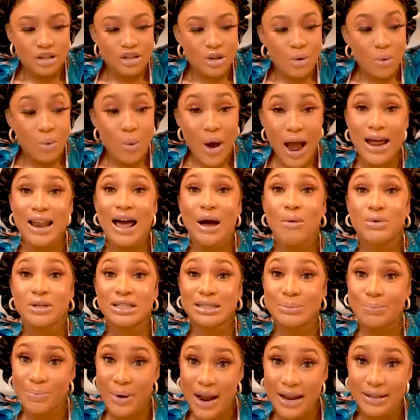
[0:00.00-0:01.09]
So while I
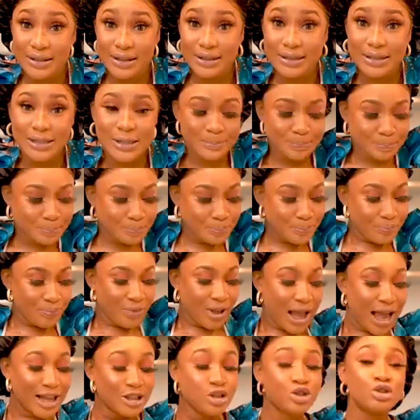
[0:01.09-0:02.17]
was pregnant,
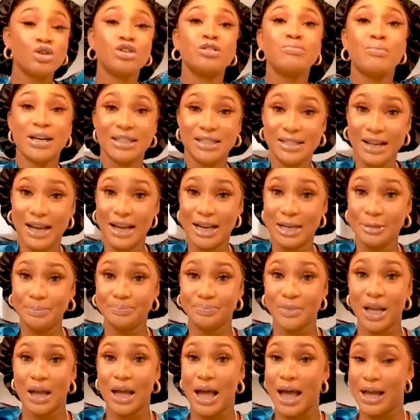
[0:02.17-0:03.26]
I took my
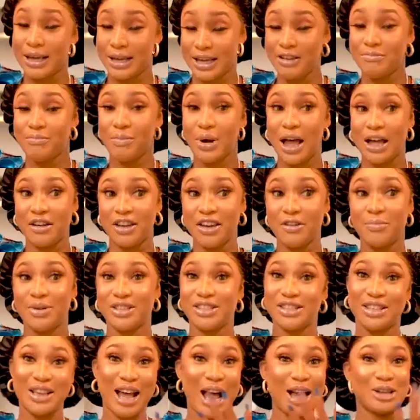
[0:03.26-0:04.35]
time. I gave I gave
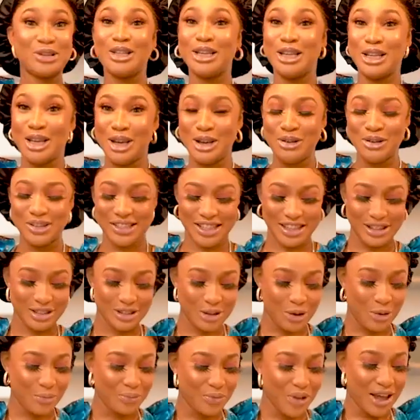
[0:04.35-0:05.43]
birth actually in Houston.
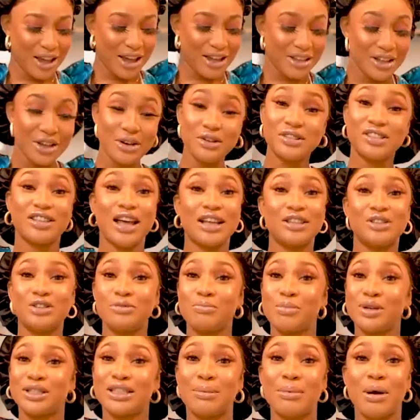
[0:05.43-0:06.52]
So in Houston, I took
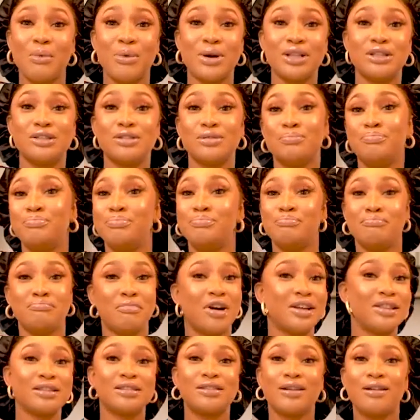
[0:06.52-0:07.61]
my time. I went to
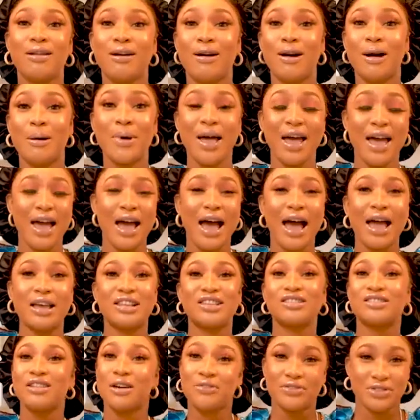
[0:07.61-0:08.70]
Mother's Club. I
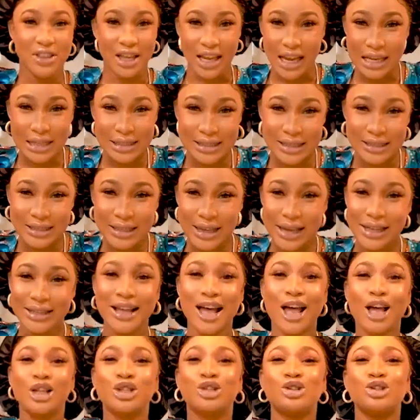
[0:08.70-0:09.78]
surfed the internet
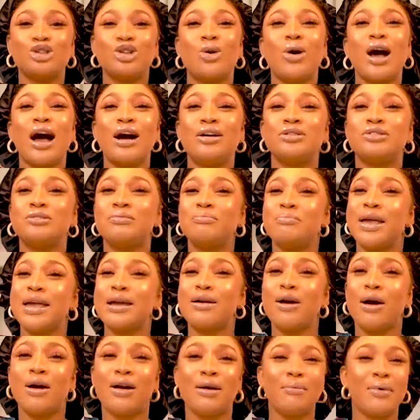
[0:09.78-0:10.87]
to know how to
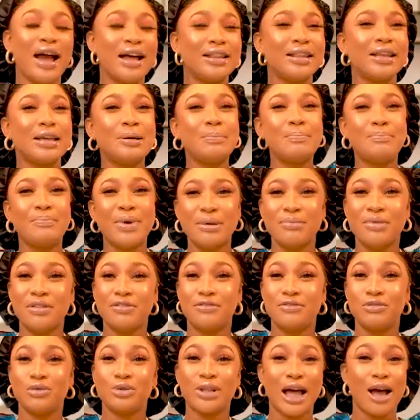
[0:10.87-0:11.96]
make organic baby
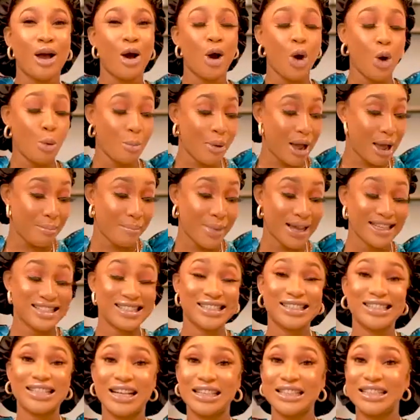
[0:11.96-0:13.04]
food at home. And my
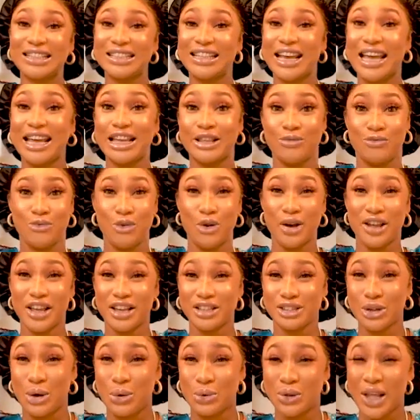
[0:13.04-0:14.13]
son today is four
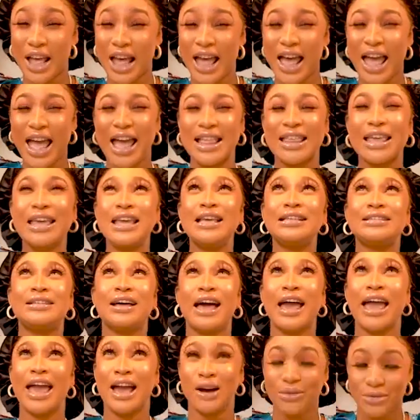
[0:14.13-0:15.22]
years old, and he's the
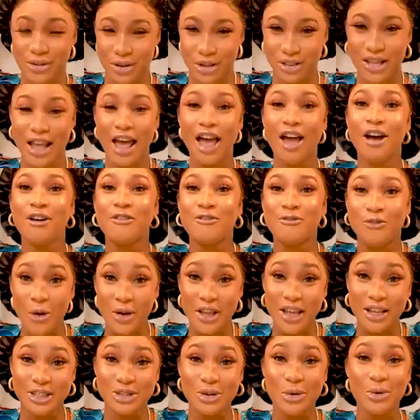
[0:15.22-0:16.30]
healthiest four
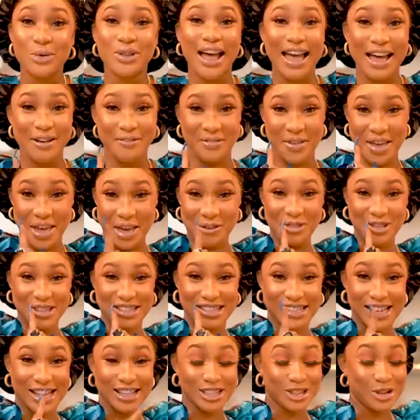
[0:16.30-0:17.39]
years old I have ever seen.